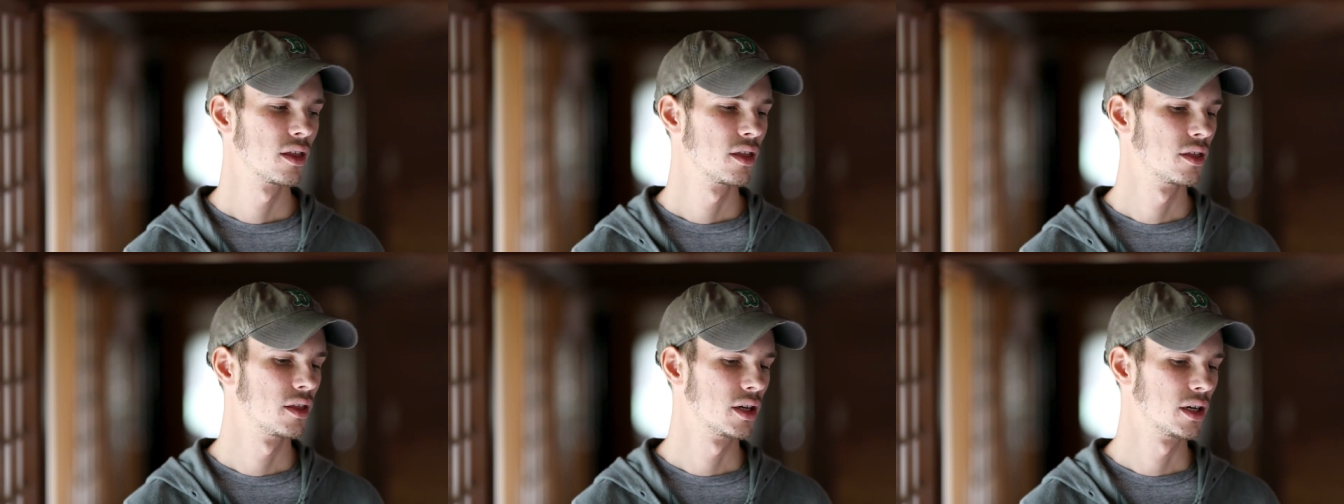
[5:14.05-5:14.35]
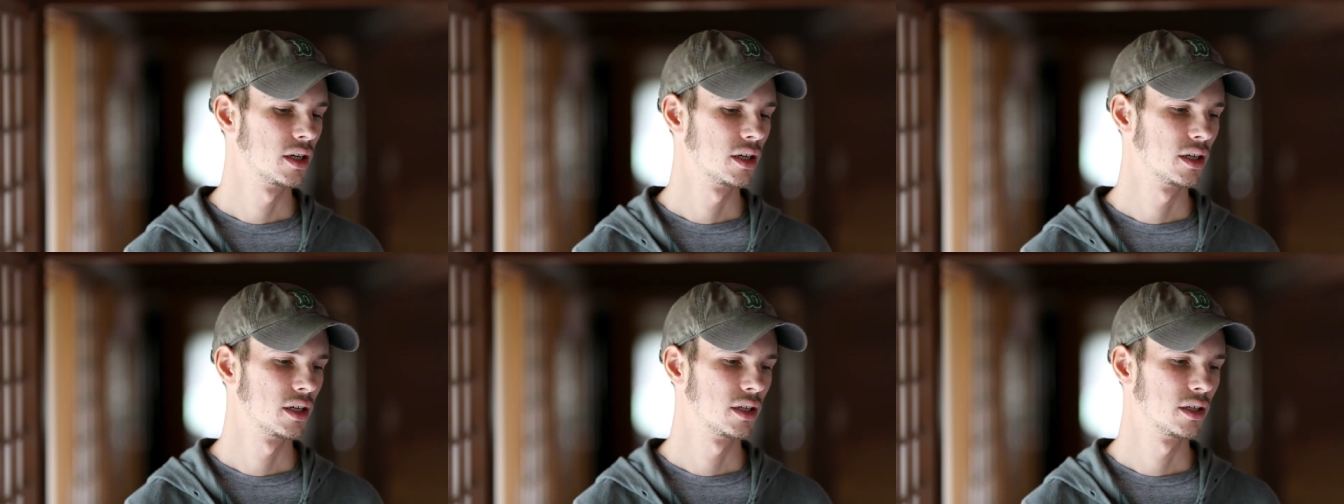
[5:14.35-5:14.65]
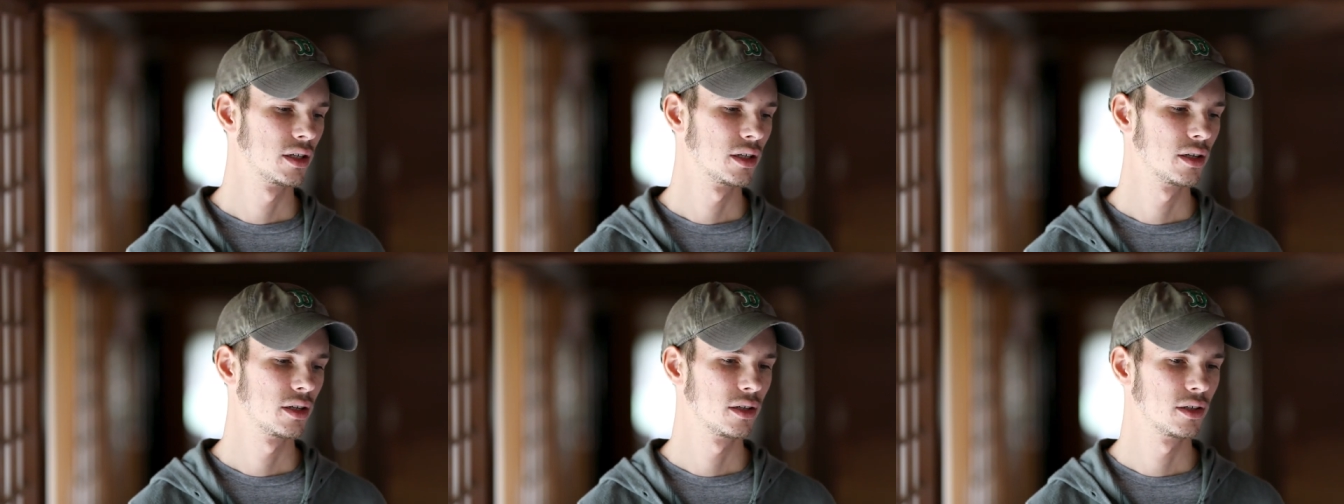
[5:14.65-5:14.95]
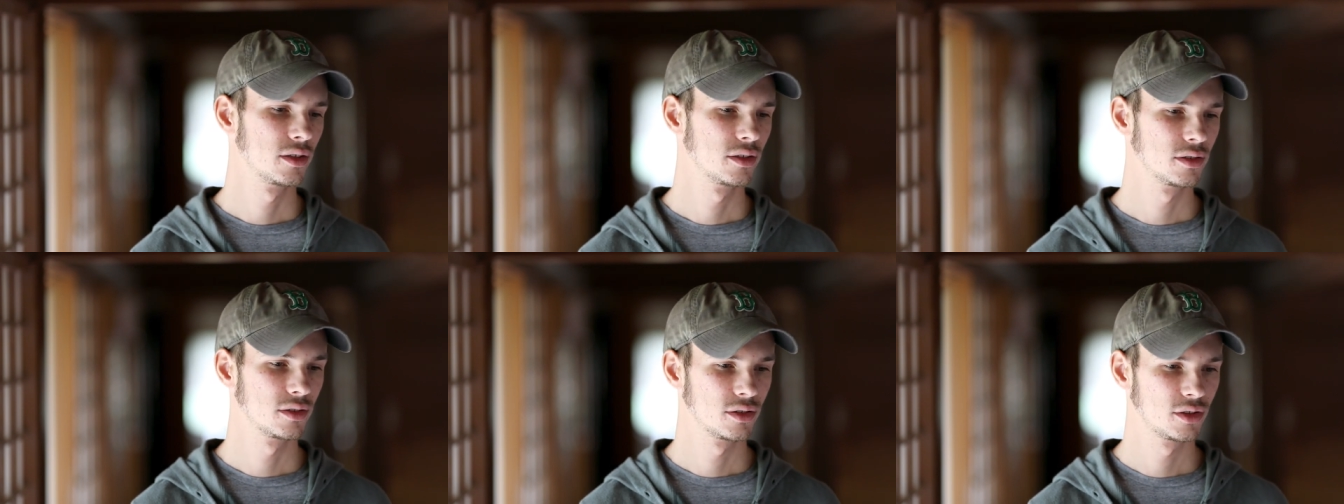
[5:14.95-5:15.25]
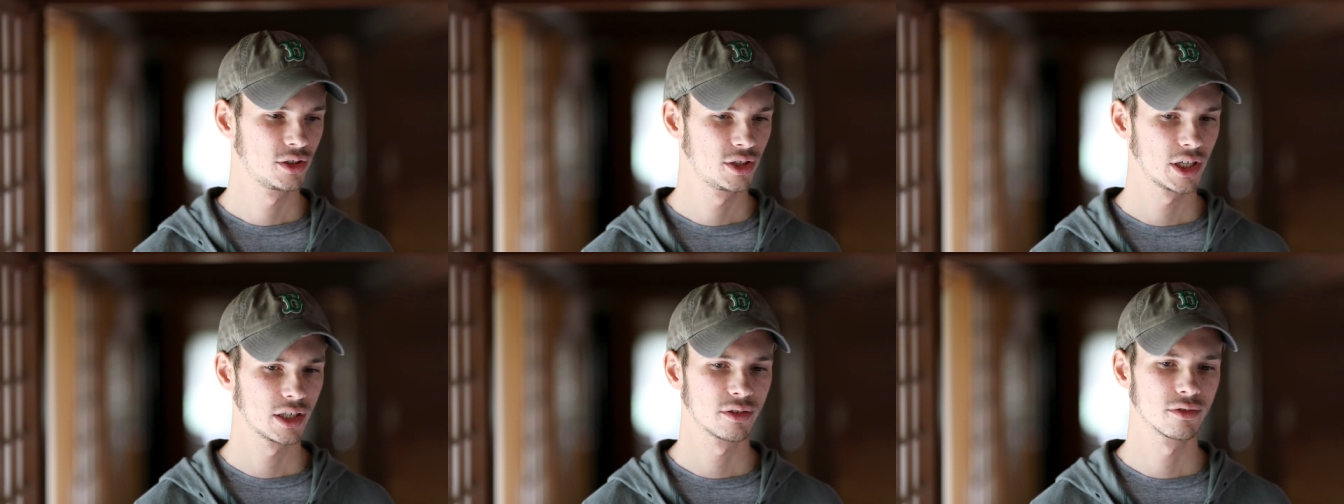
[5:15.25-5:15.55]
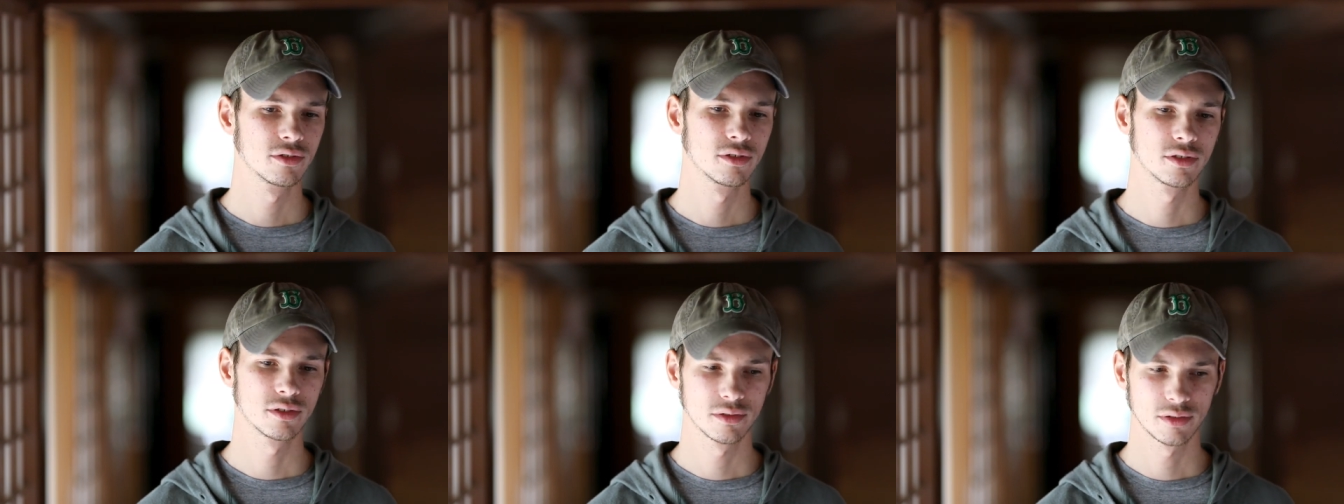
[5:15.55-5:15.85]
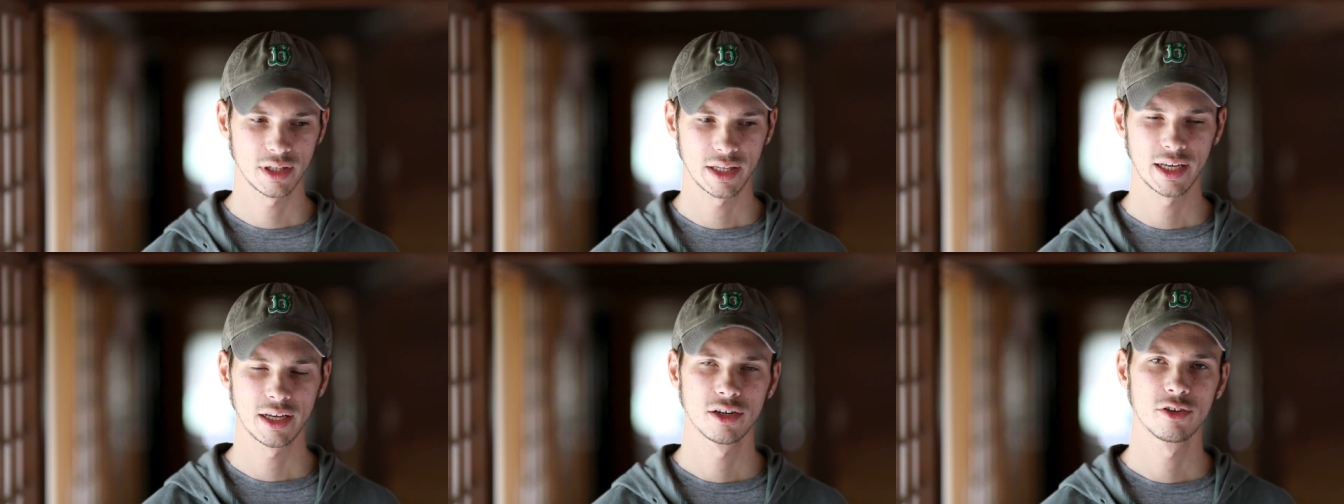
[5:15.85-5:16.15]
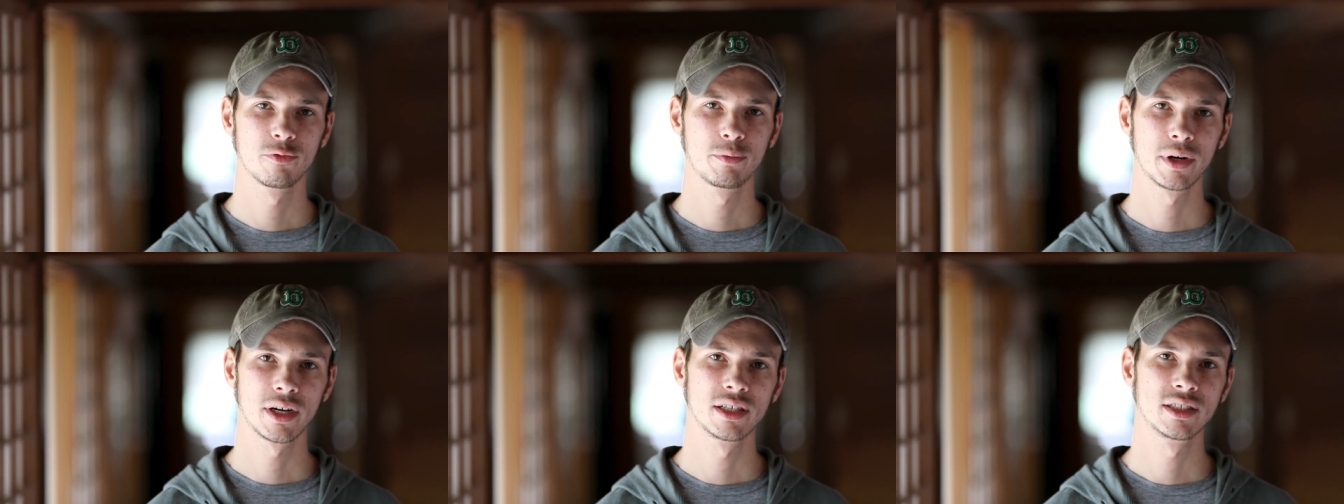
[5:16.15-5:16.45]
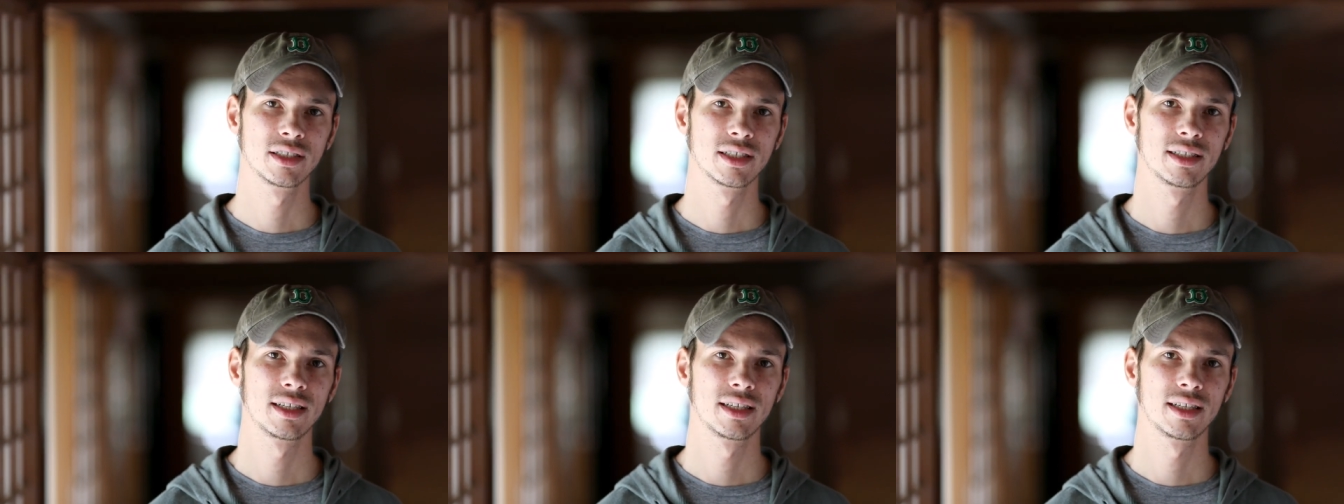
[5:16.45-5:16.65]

The general layout of buttons,